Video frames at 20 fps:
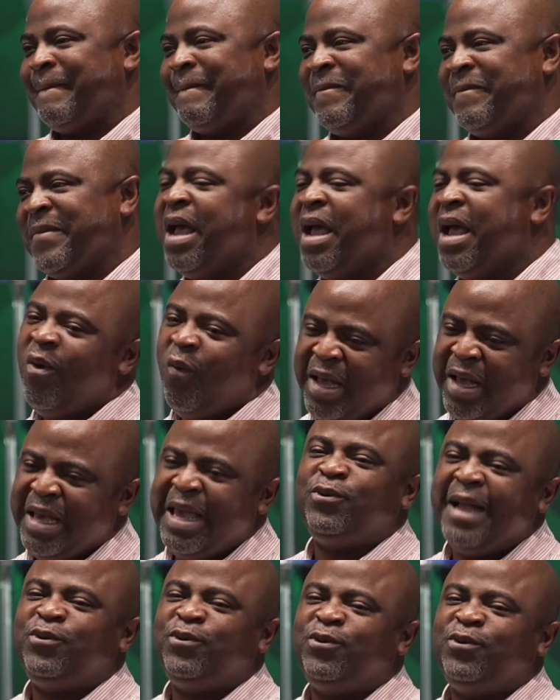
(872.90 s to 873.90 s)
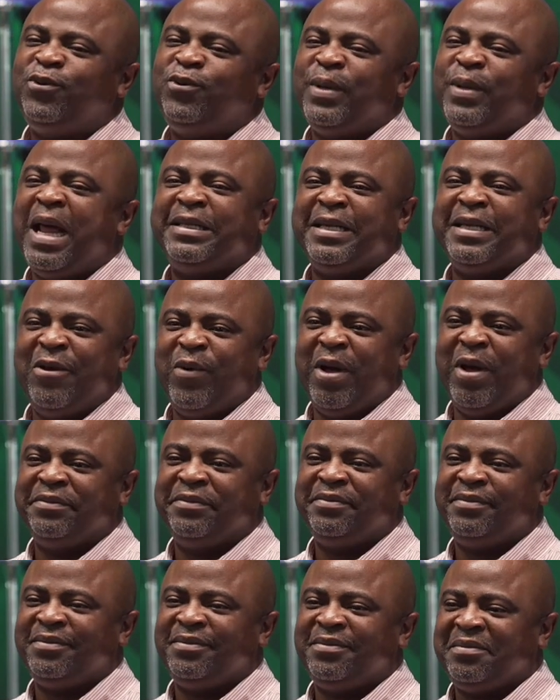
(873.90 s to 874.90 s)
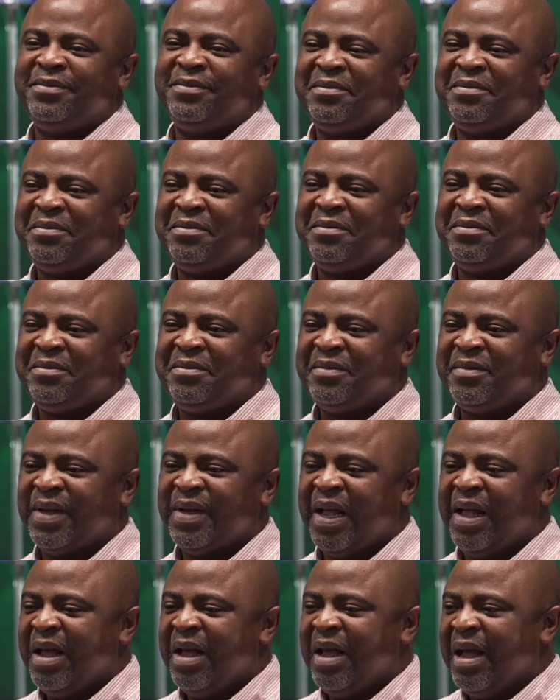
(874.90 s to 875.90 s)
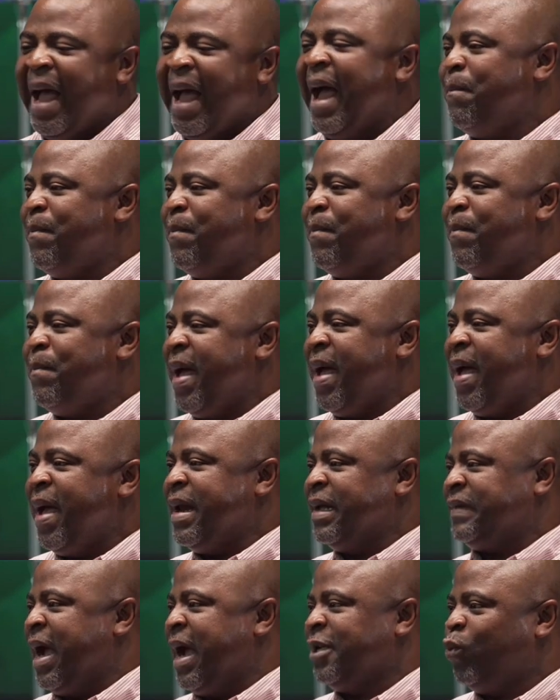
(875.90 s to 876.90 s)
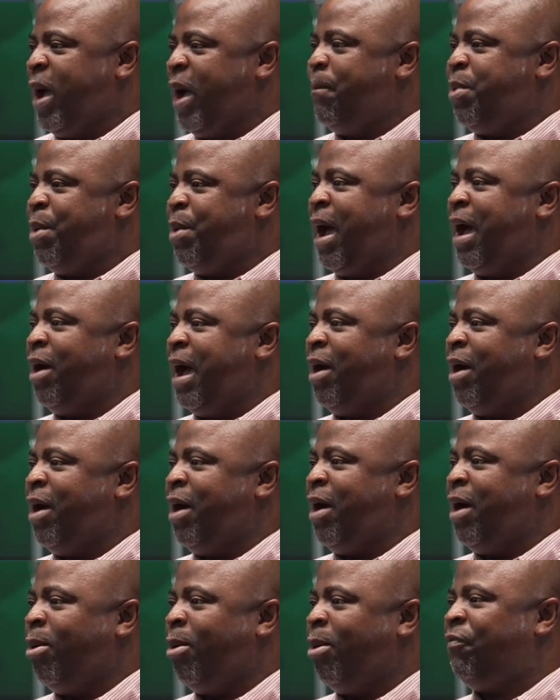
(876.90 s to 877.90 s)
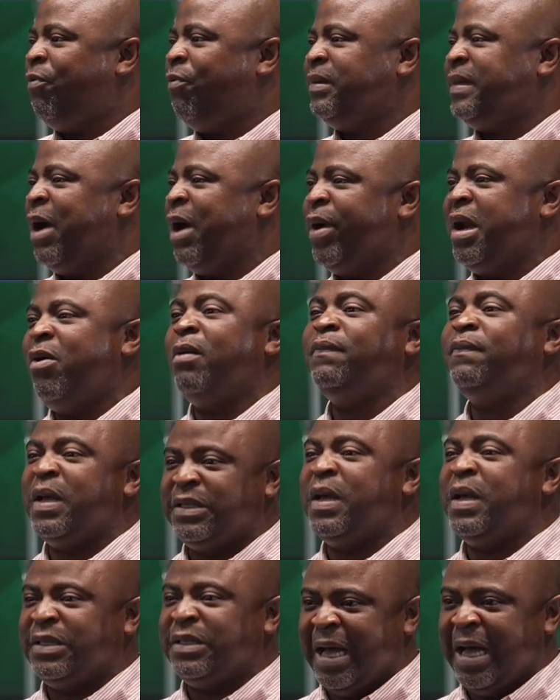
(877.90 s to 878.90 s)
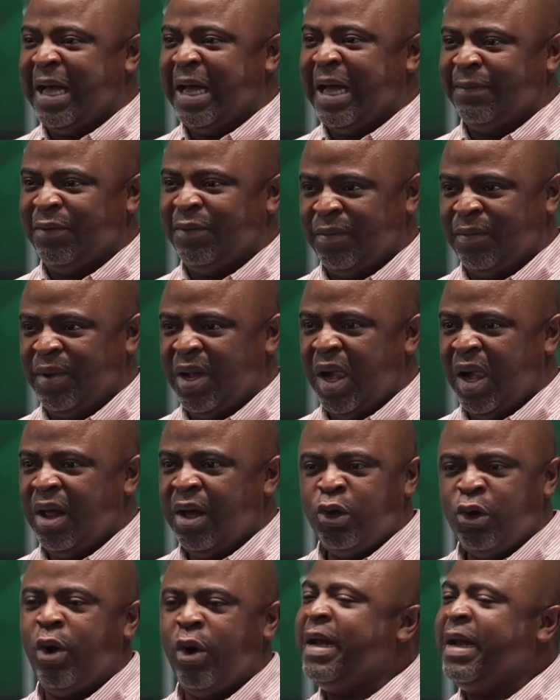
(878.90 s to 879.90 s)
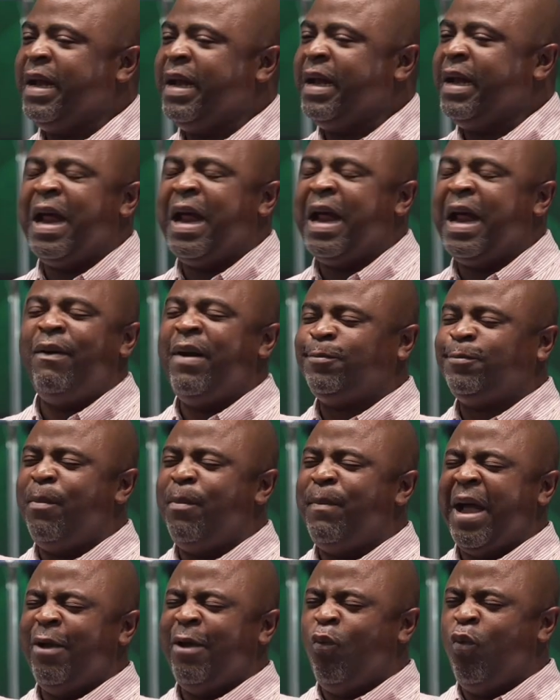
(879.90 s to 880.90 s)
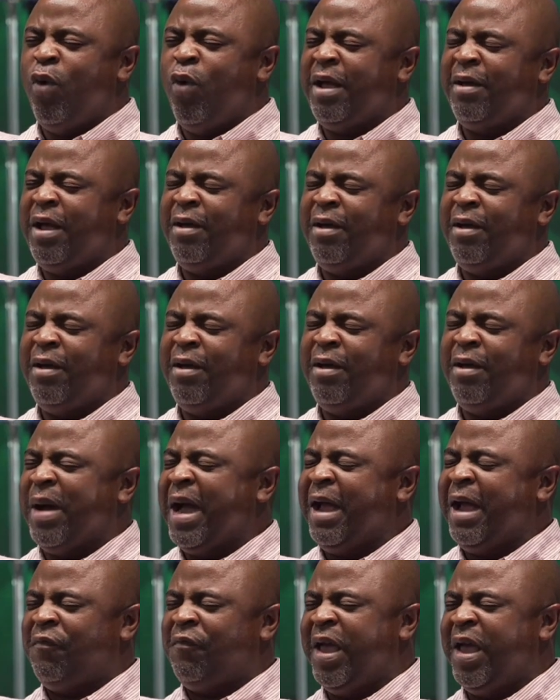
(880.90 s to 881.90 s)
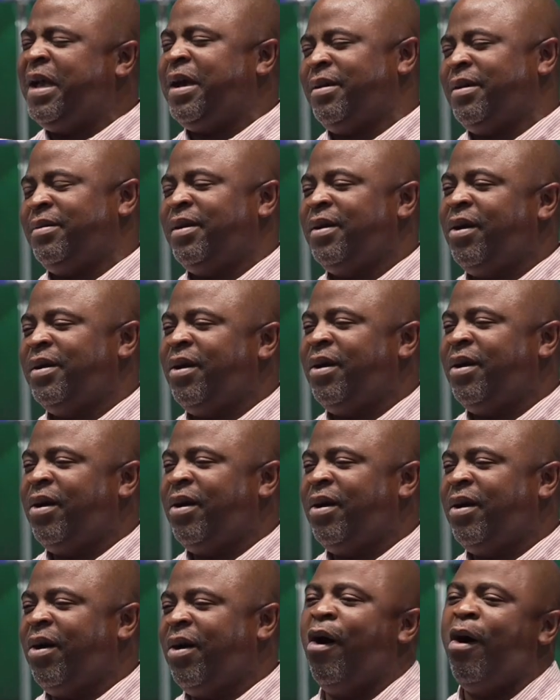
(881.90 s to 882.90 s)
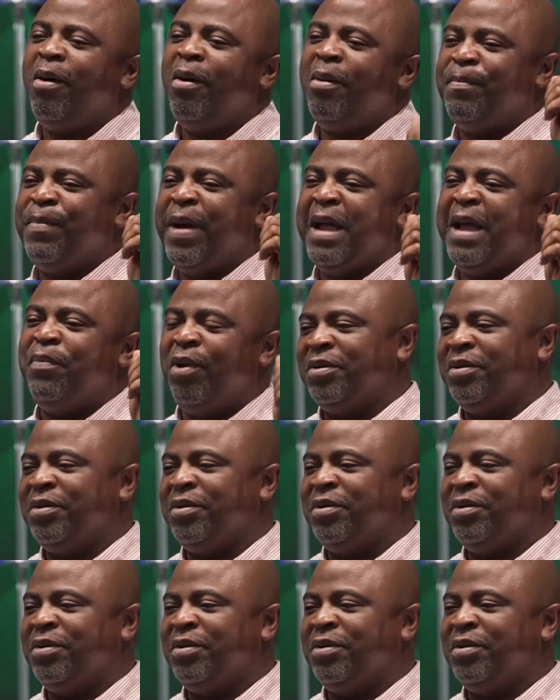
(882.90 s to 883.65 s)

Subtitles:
We'll get to that in a while. And many times when people are confronted with the wrong things they have done, you either respond by fig or by blood.